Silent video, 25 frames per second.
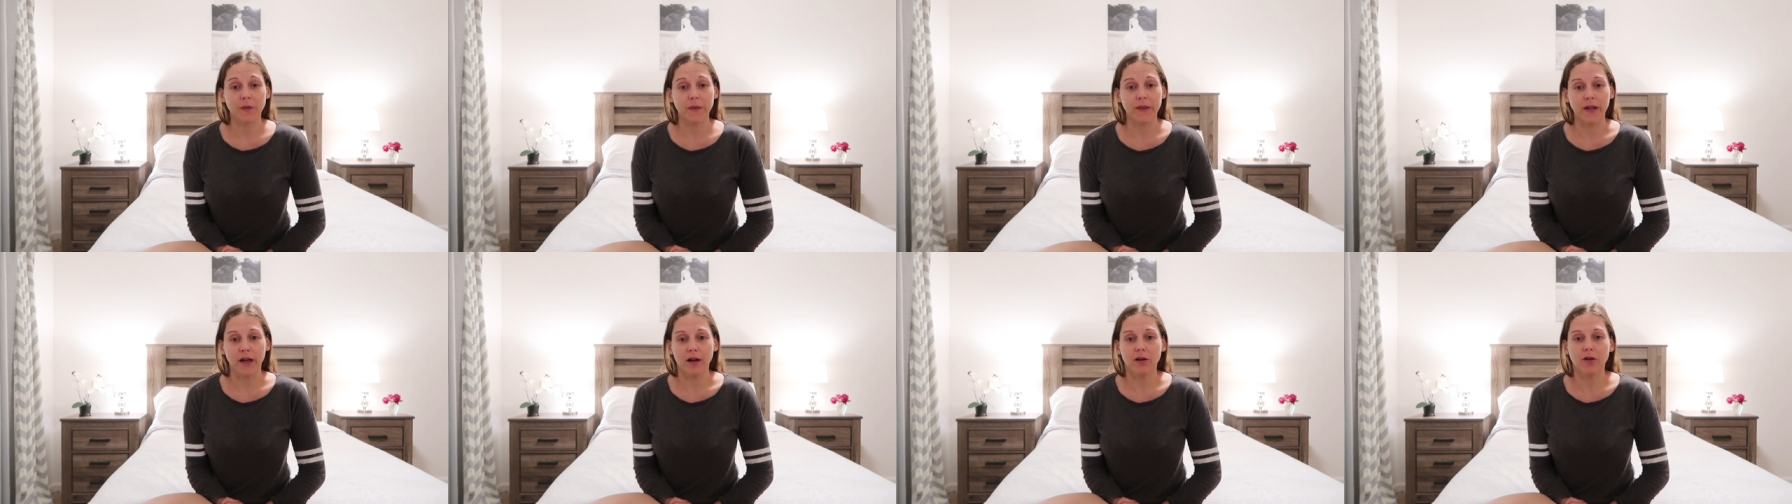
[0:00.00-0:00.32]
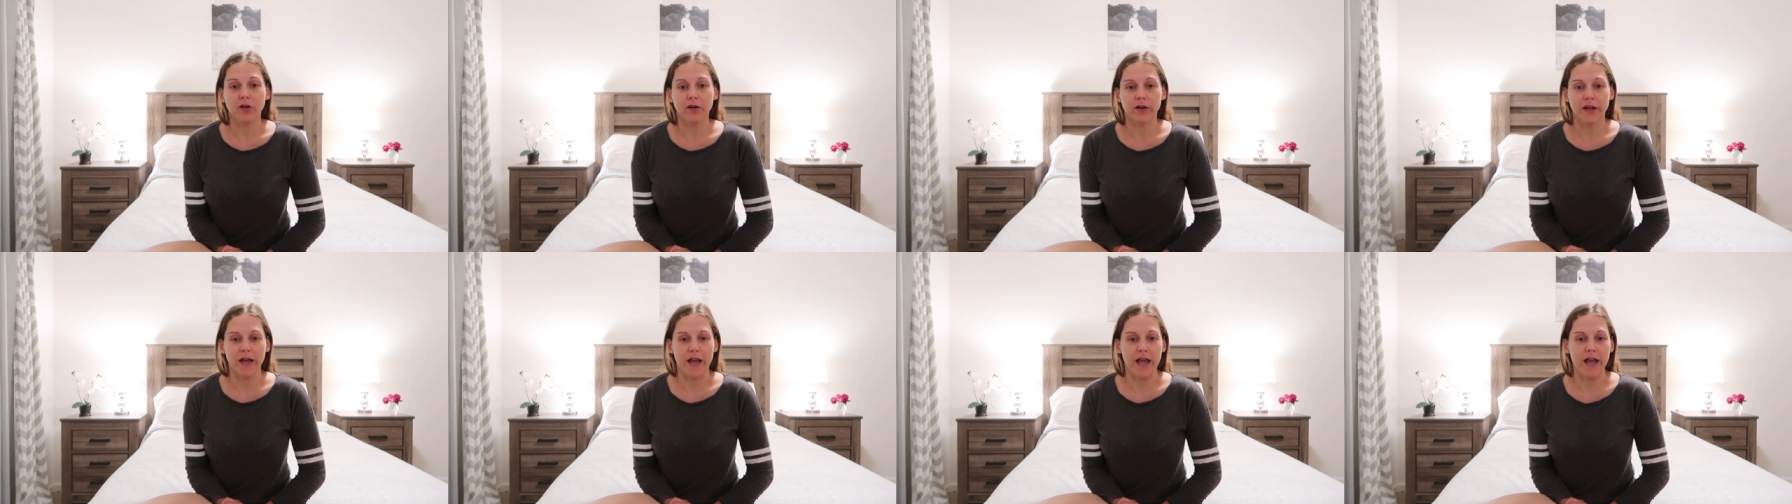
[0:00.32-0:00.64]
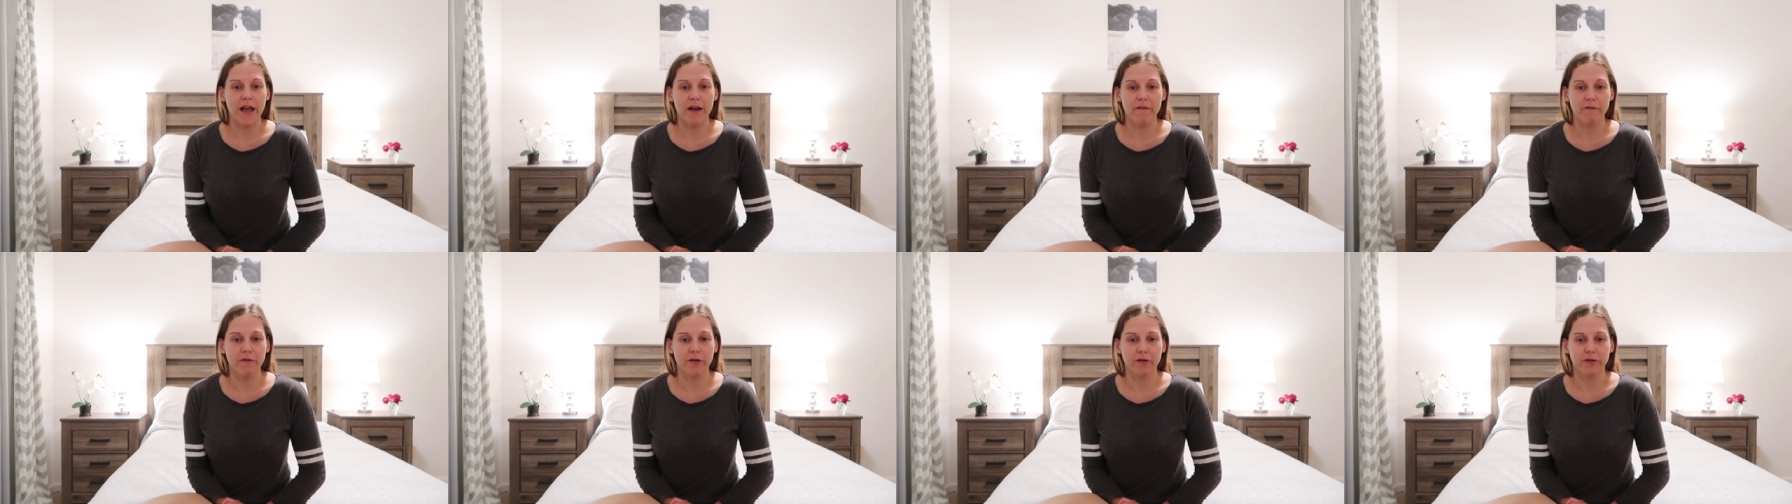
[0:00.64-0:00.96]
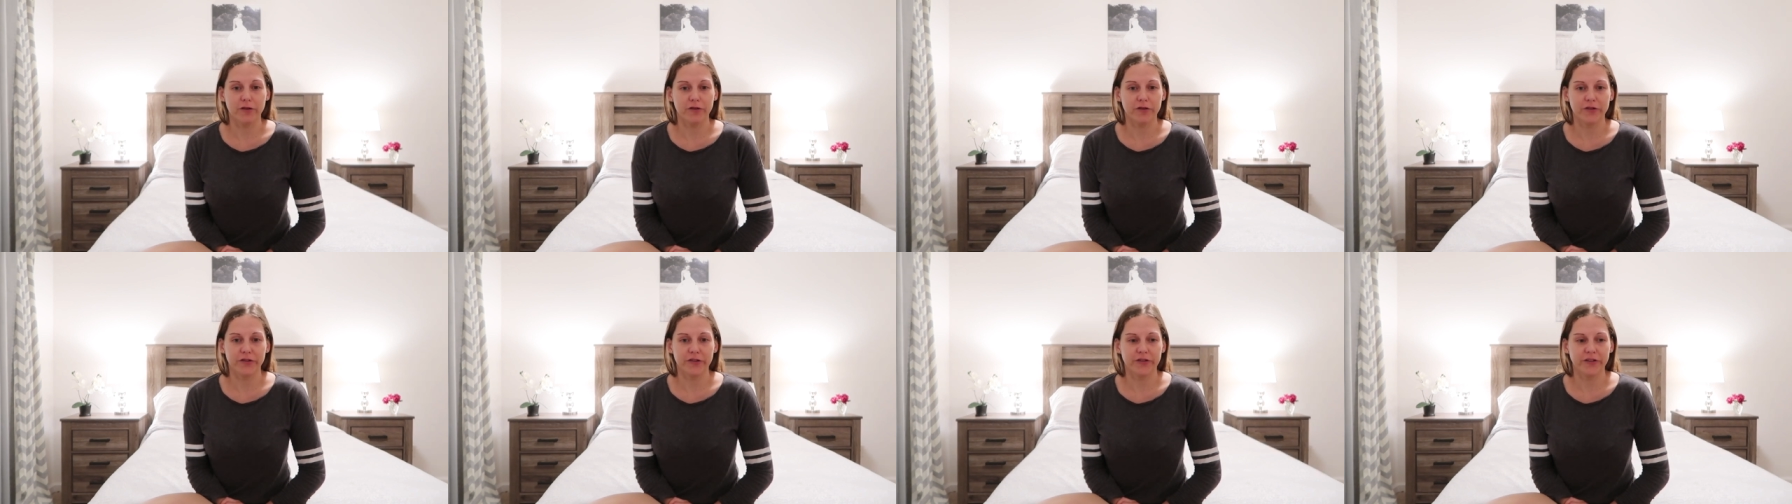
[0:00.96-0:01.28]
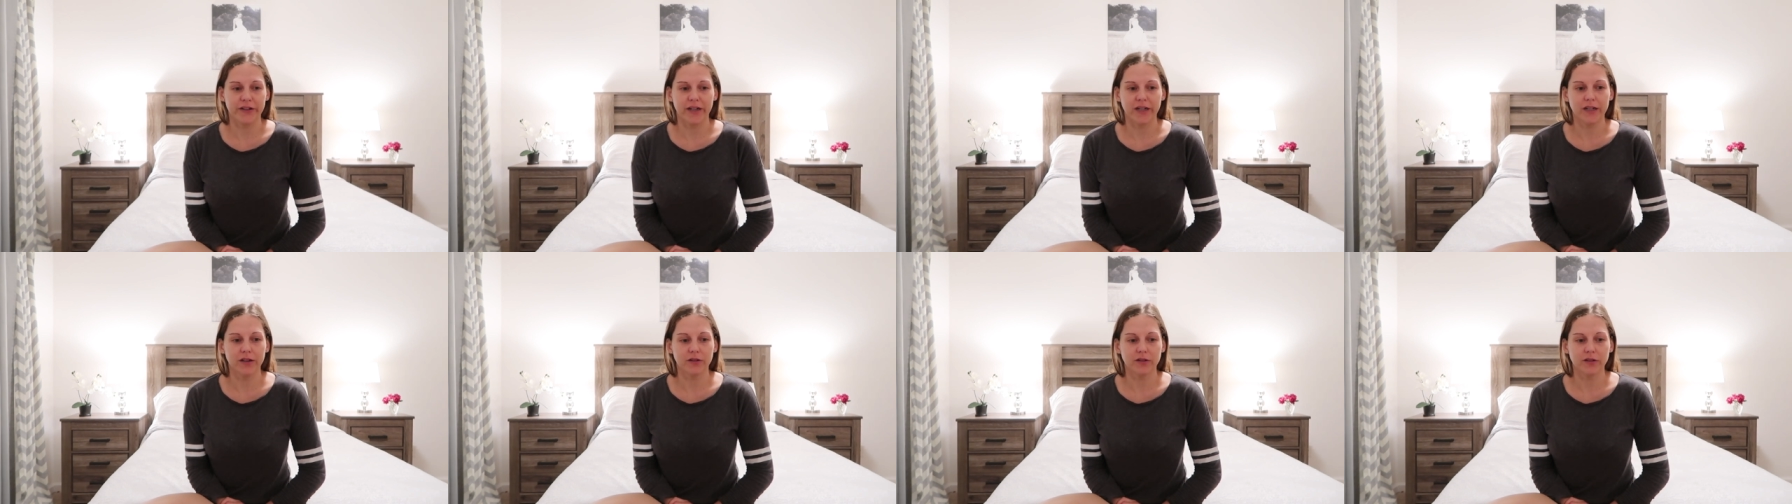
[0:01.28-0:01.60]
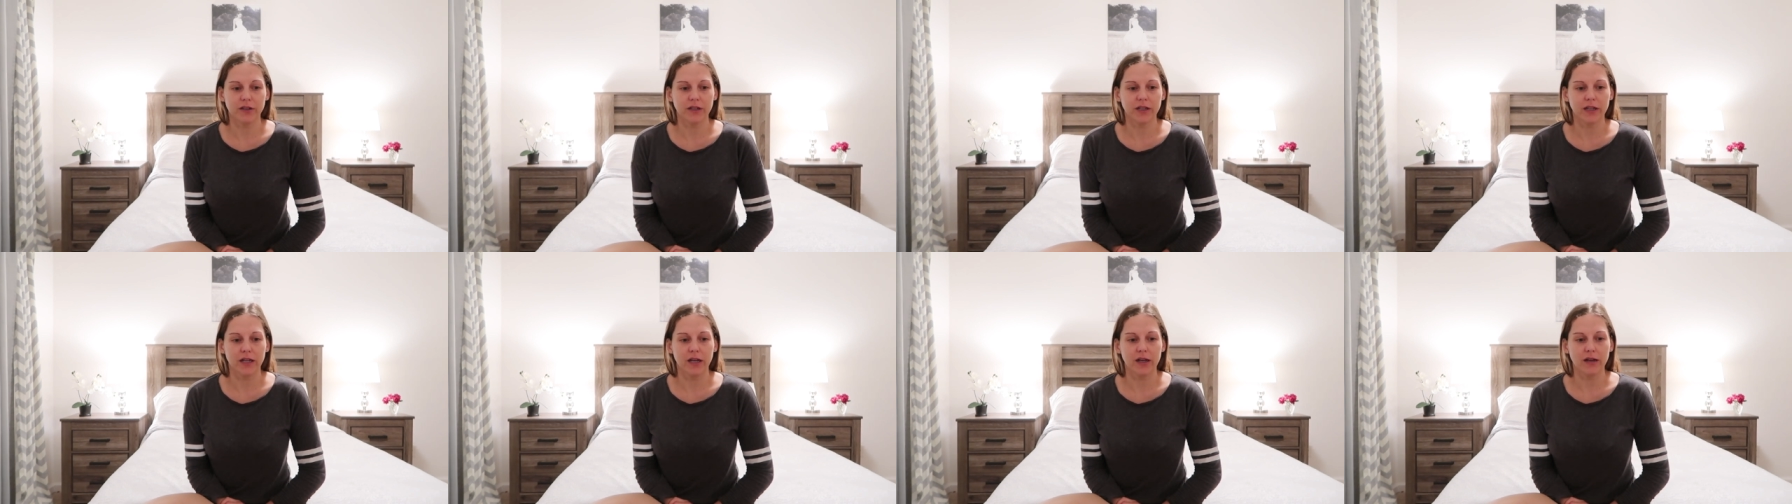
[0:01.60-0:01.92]
not gonna have her, she's not
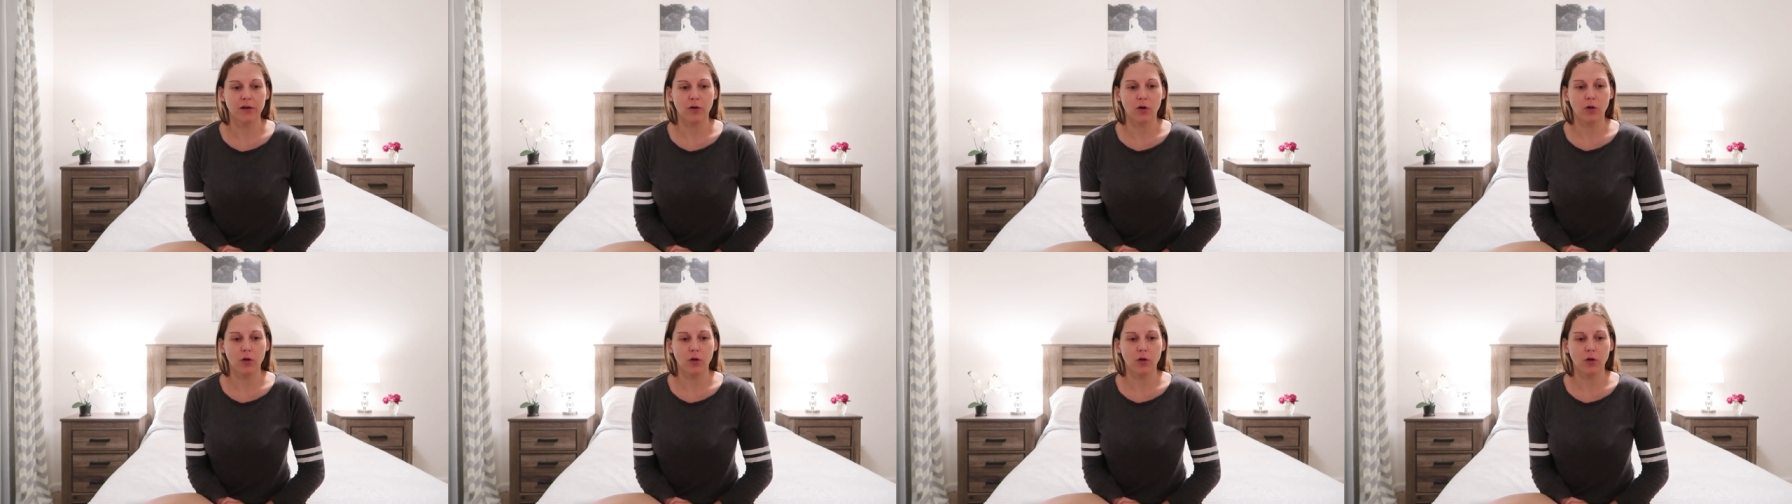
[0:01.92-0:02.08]
gonna get